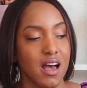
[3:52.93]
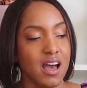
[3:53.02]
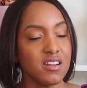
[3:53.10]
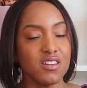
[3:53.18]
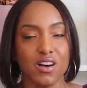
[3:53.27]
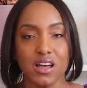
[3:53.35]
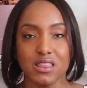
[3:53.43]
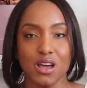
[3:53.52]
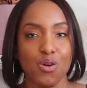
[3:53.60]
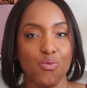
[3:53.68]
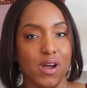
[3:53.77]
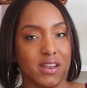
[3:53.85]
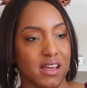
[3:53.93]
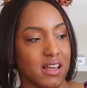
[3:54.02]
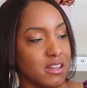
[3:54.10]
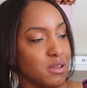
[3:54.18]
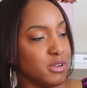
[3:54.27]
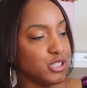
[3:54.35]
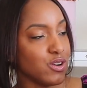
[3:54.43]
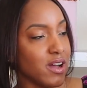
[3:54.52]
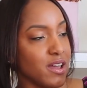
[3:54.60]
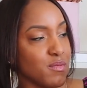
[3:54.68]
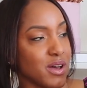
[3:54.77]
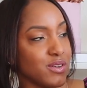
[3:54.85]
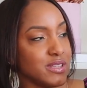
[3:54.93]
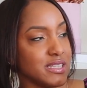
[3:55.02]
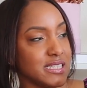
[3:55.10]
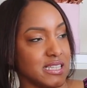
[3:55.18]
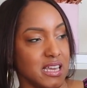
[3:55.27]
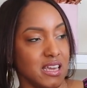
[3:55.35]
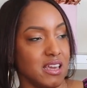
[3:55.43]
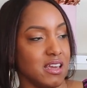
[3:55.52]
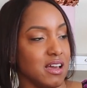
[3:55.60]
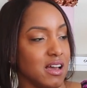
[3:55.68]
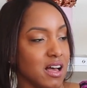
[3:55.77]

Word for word: I don't know. I thought, why not? Let me try them out and see.